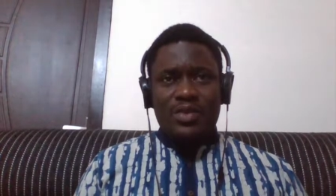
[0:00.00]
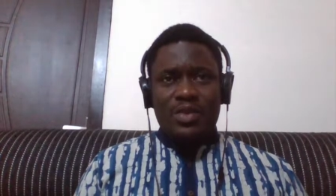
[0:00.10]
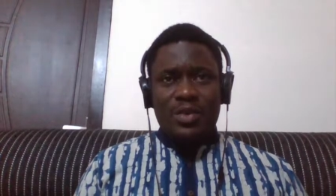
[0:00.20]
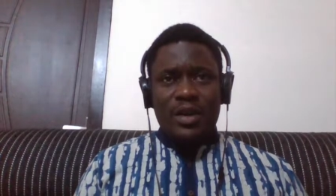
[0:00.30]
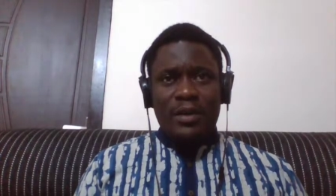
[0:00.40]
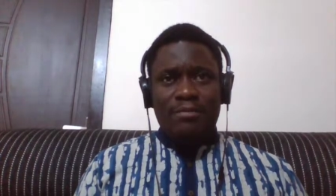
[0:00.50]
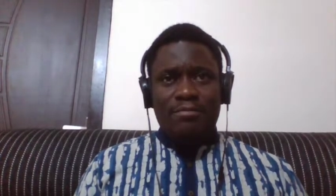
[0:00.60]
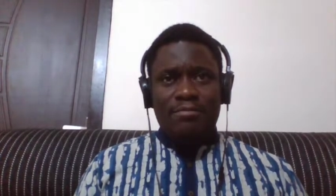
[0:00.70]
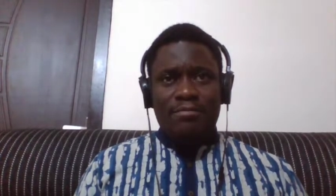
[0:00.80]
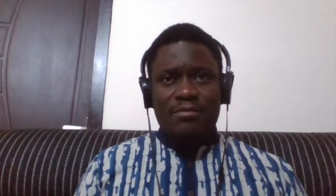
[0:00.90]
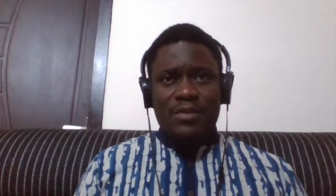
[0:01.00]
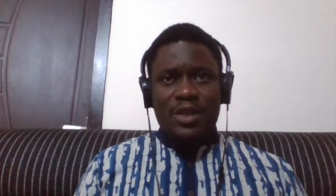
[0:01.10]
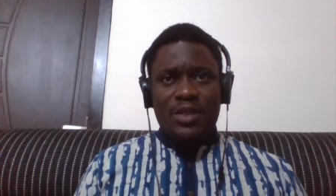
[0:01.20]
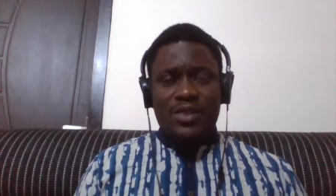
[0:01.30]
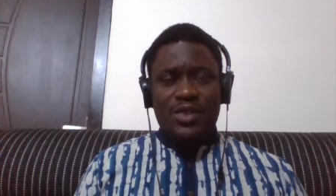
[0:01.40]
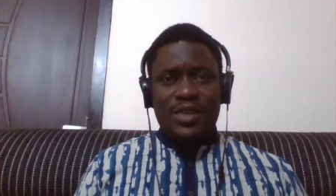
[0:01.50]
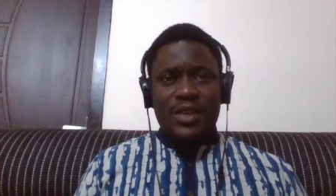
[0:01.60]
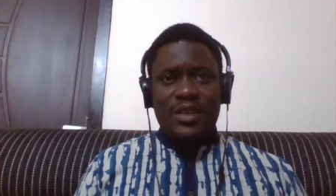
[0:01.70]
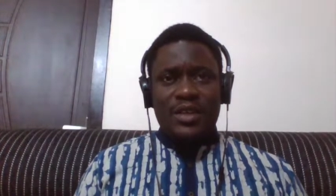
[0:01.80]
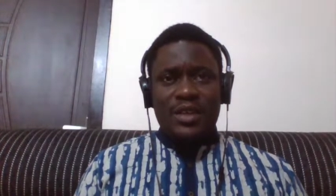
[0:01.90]
to um,
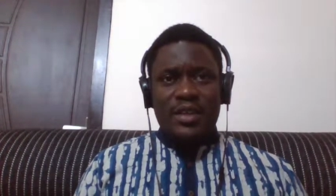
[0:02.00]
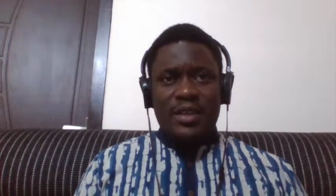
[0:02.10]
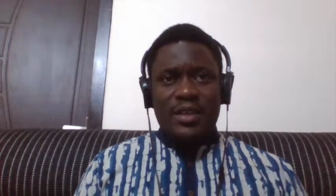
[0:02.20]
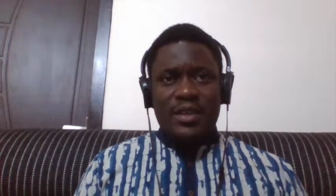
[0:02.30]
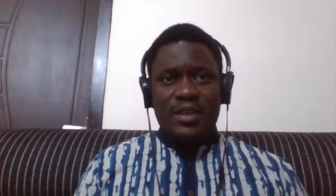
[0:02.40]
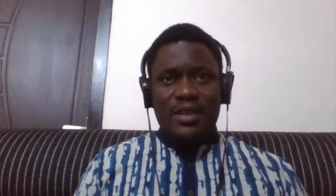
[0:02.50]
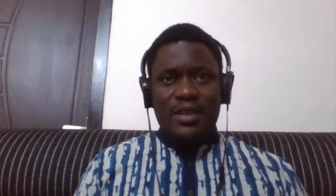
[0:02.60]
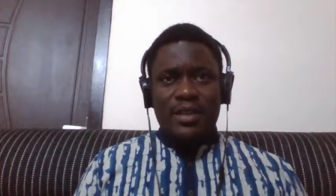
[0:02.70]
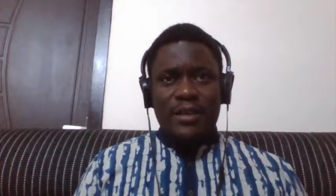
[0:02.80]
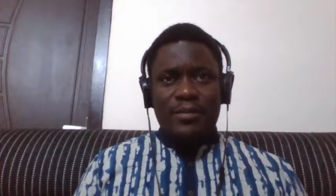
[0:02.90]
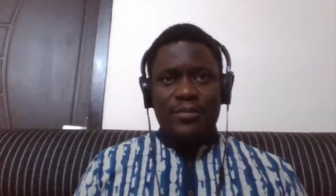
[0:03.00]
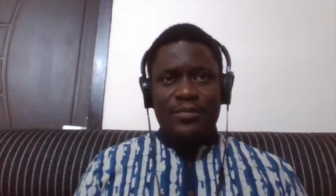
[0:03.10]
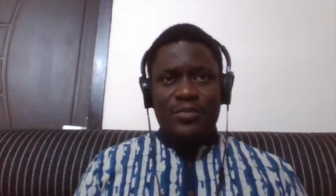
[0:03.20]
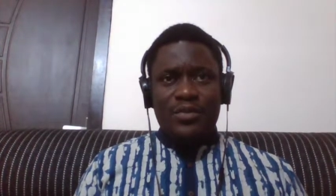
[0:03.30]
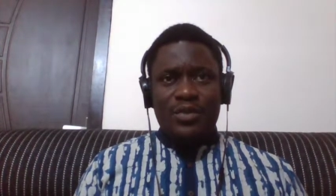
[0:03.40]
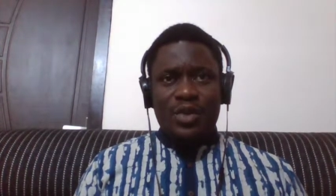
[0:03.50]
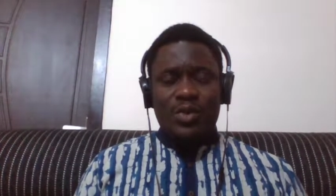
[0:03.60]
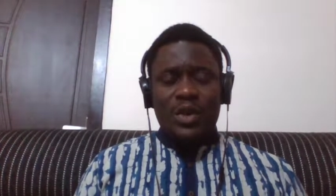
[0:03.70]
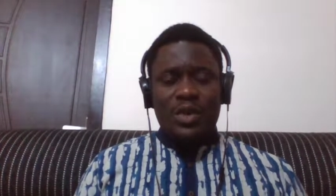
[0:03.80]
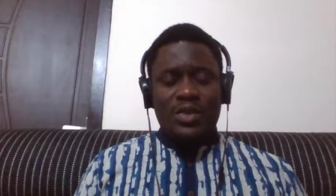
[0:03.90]
consider um, the
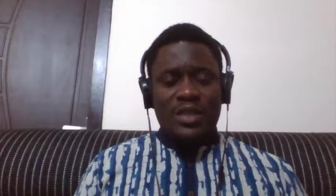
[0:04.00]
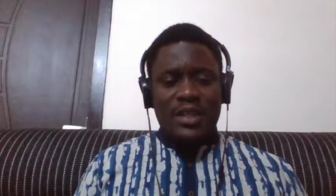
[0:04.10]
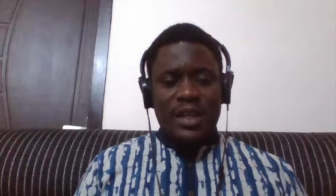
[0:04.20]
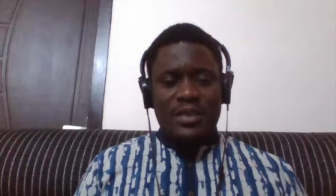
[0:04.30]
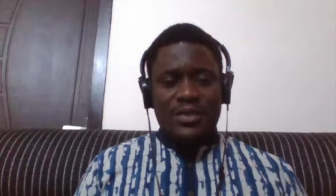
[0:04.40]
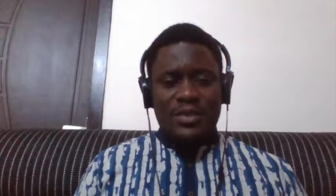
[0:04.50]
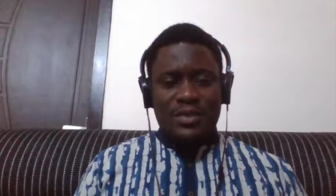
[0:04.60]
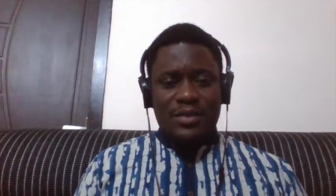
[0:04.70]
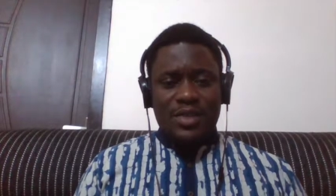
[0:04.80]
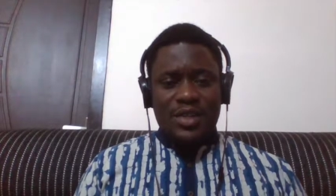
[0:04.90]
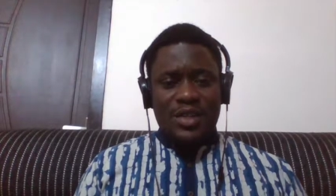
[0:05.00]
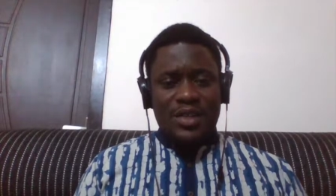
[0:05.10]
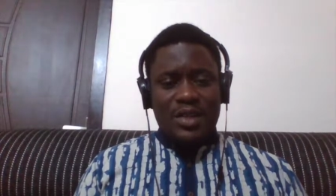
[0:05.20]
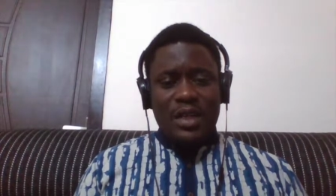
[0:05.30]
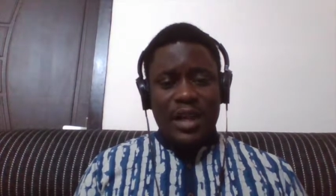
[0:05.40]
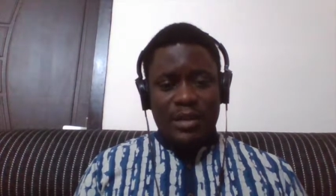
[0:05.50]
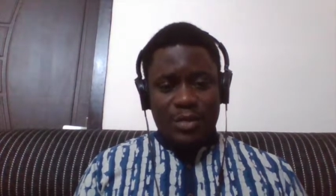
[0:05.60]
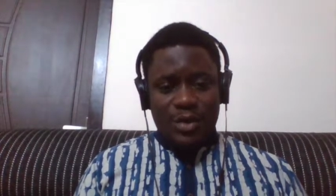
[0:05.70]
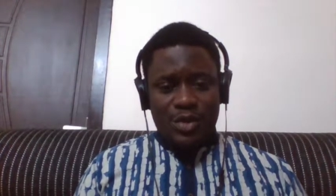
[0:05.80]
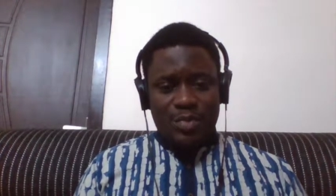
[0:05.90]
world that Stacy
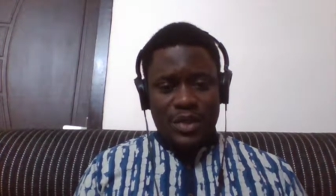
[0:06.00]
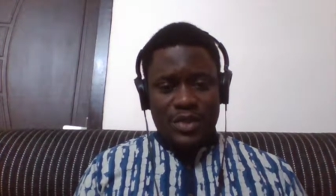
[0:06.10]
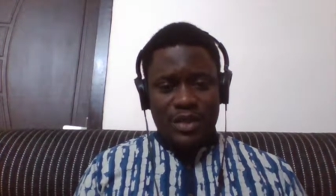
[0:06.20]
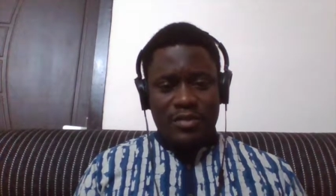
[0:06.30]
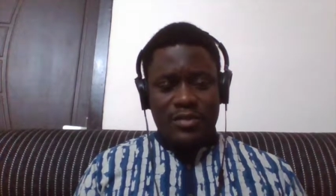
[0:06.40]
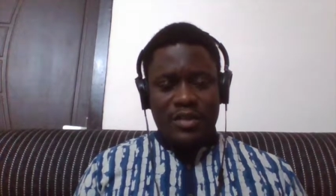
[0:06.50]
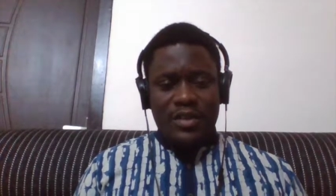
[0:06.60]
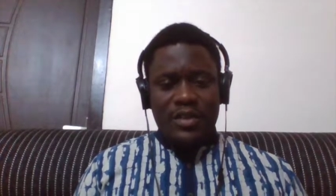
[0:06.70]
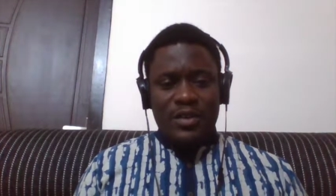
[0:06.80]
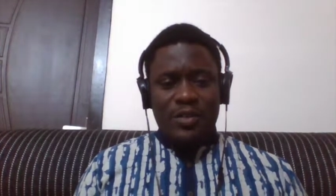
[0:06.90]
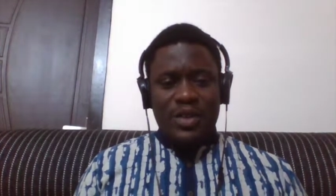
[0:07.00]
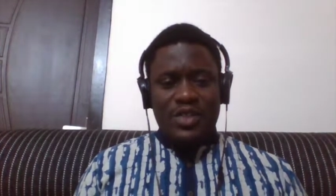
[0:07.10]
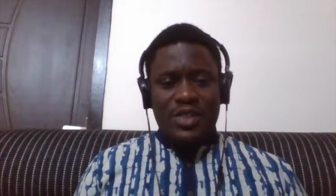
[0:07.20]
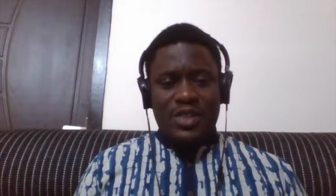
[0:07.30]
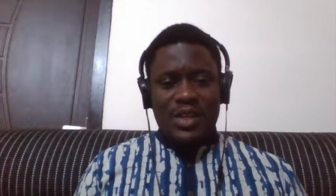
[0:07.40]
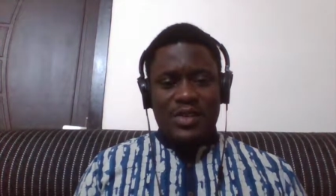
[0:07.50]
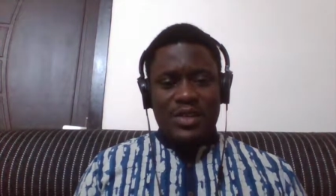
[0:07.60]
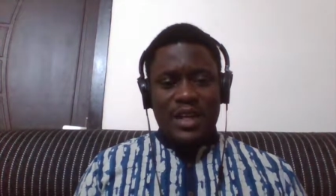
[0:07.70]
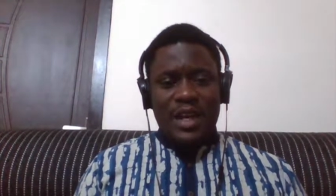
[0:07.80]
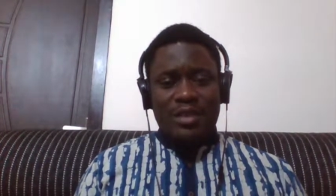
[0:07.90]
Alaimo speaks of when she says
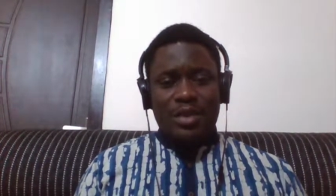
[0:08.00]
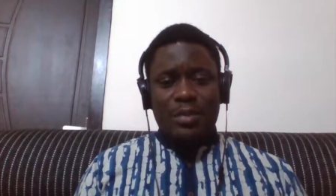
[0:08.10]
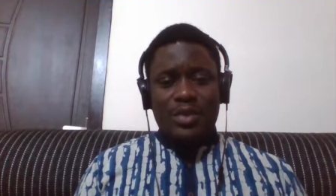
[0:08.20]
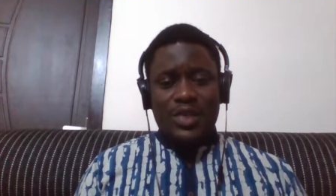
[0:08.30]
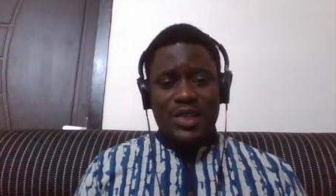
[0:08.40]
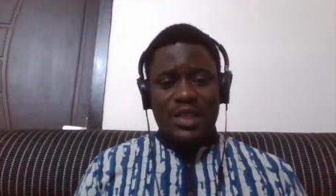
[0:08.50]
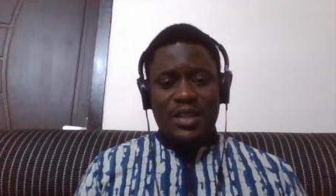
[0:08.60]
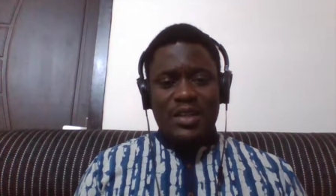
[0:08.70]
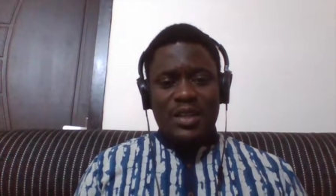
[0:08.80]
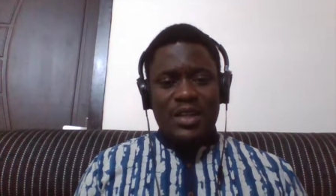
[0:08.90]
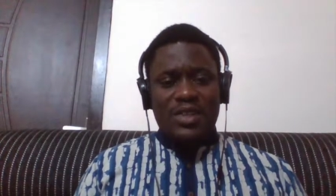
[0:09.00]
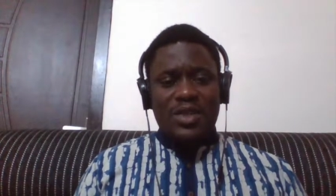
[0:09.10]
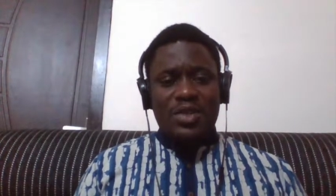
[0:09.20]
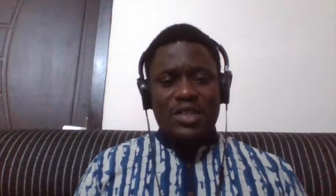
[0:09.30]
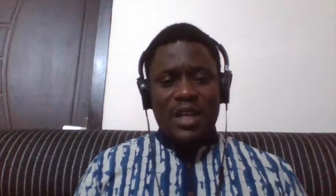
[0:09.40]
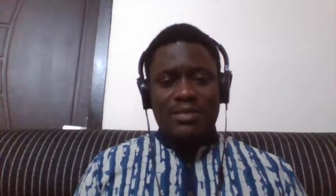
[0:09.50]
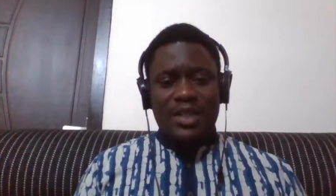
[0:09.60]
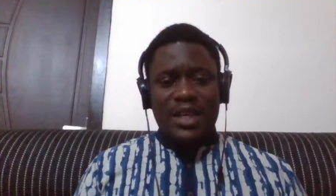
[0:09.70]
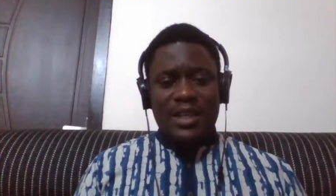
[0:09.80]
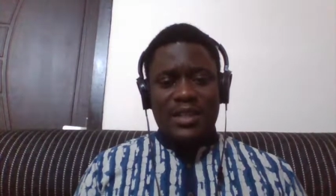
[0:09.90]
the Anthropocene is no time
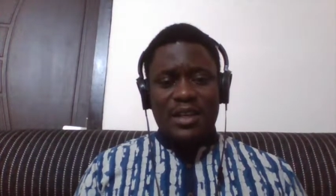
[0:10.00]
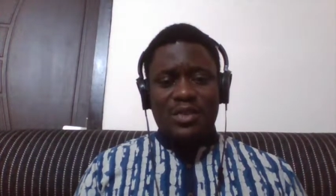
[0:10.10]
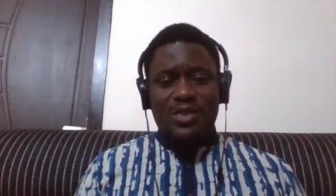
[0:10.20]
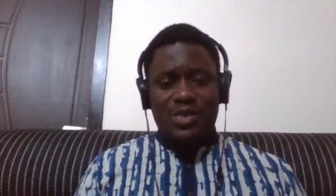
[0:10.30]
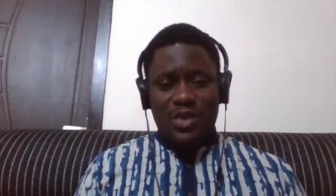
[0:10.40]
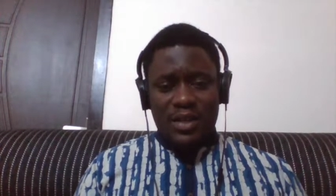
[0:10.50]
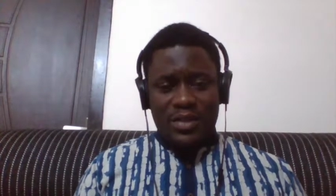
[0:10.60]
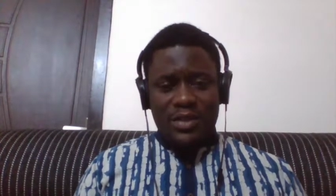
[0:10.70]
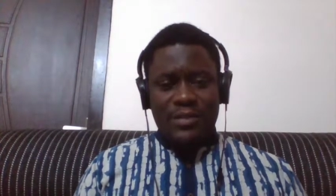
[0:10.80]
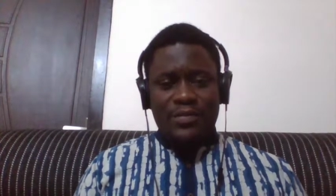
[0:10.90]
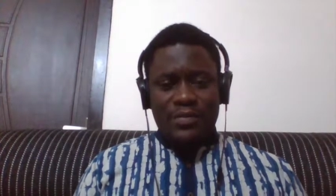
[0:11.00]
to get things straight.